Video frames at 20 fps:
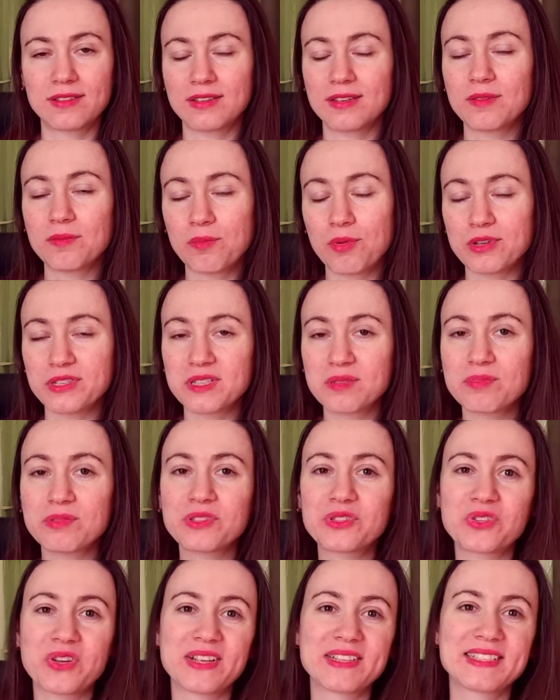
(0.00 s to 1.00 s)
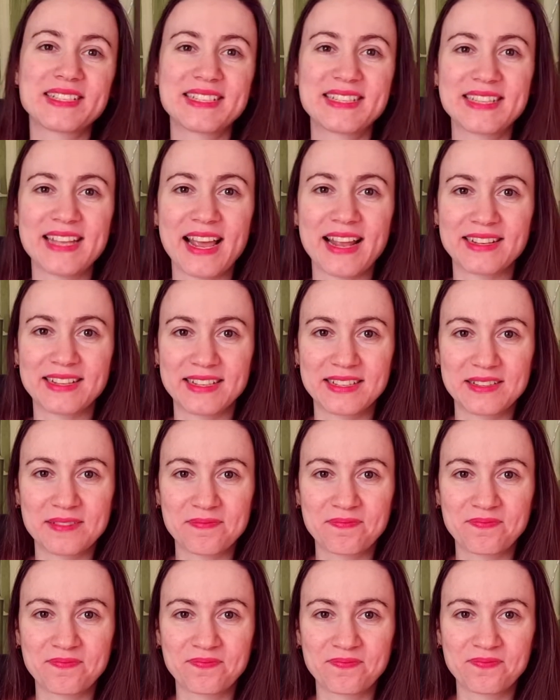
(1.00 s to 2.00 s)
possible to understand it.
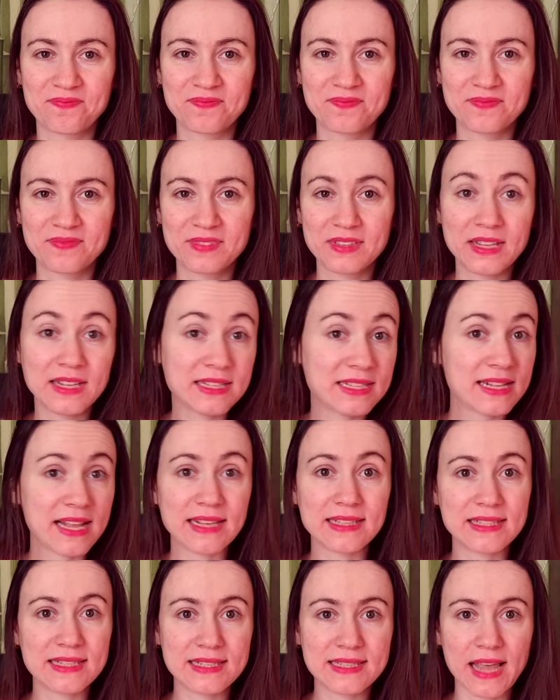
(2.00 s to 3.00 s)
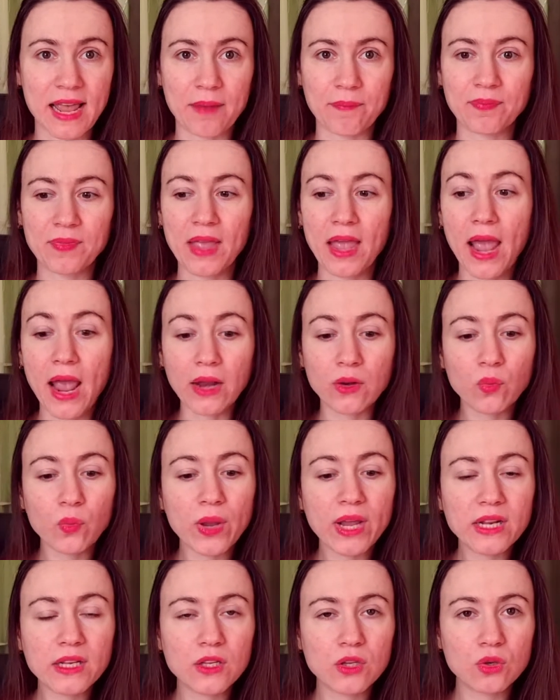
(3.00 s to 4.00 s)
It's like the same. And
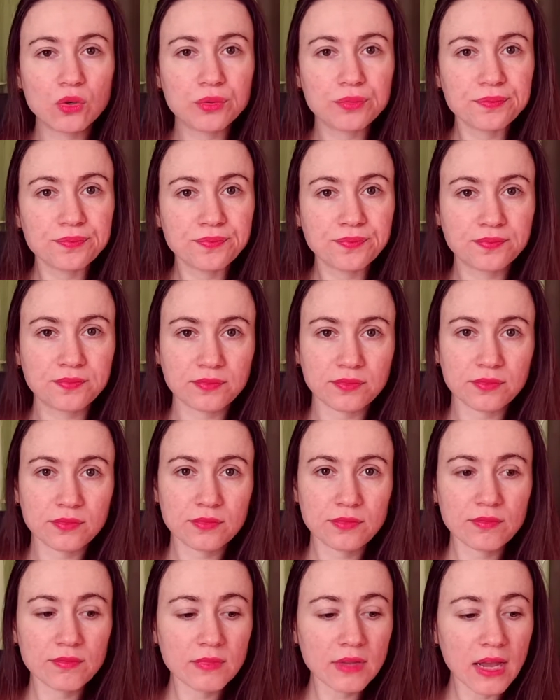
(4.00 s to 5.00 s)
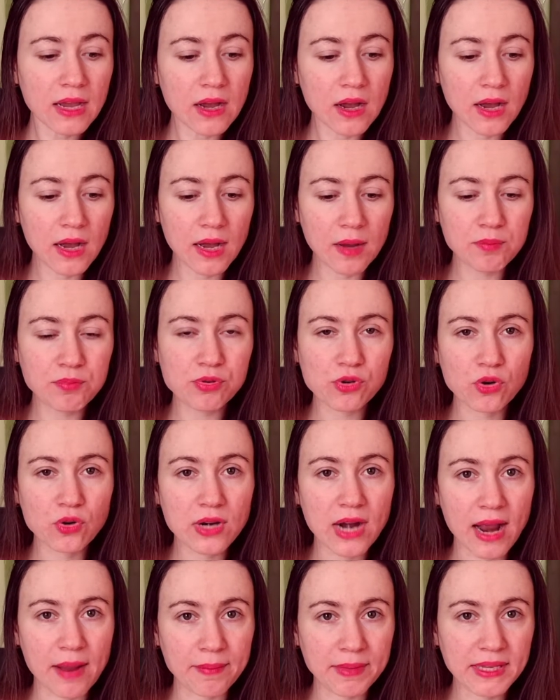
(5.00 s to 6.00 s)
when you are
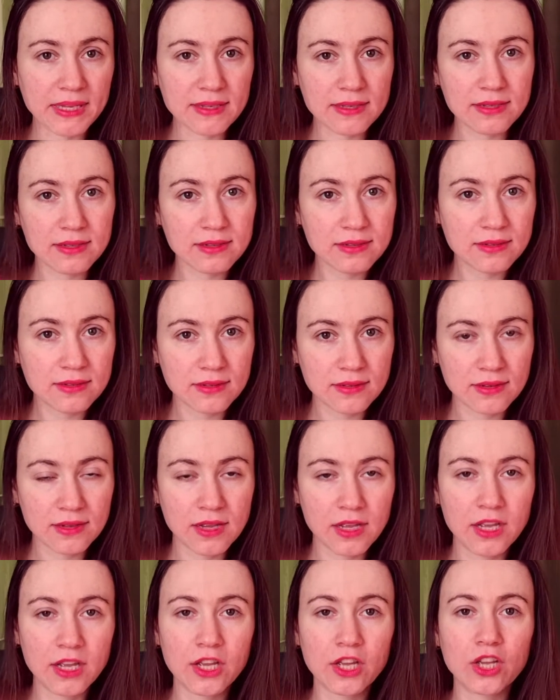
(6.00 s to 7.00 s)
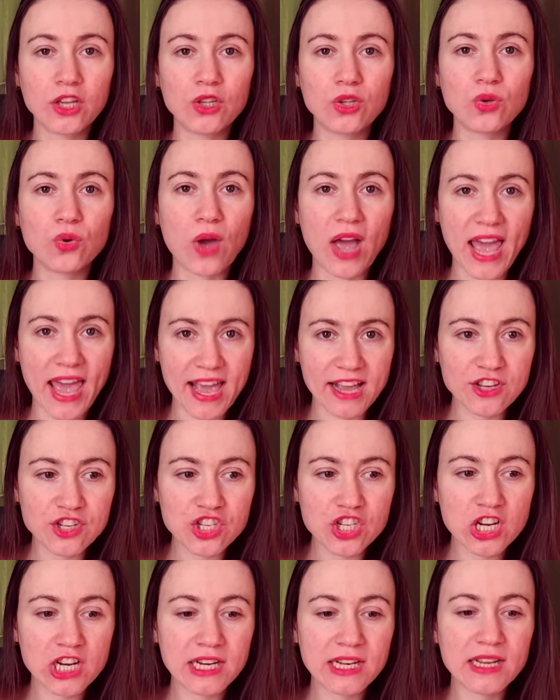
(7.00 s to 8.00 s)
programming, you
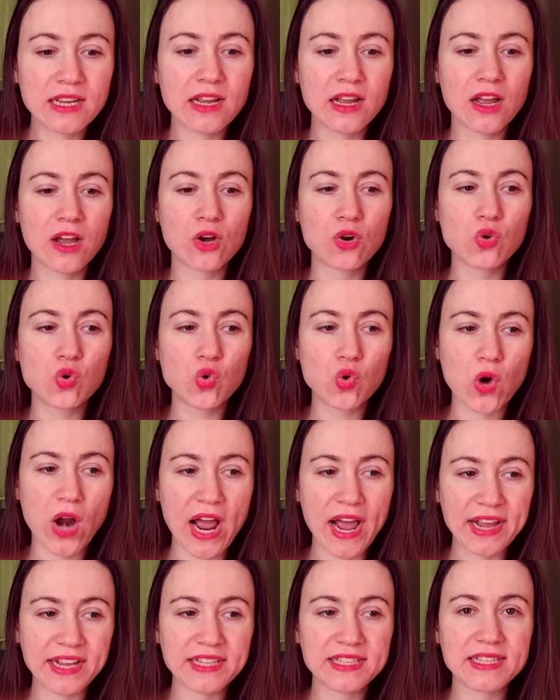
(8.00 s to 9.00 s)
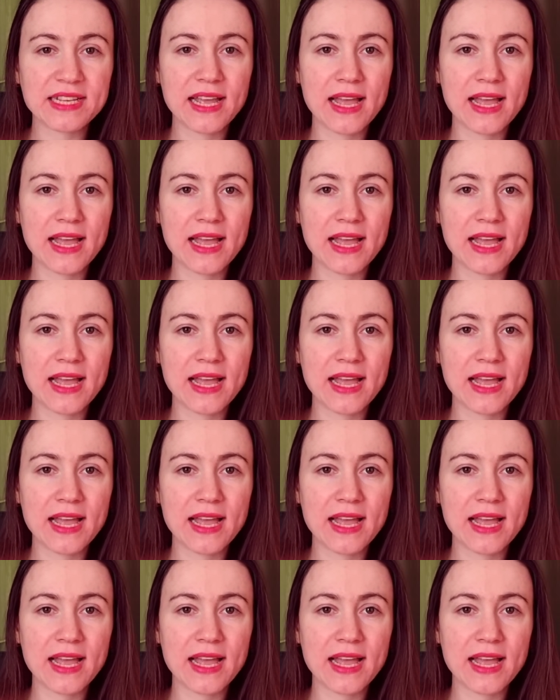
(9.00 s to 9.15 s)
actually write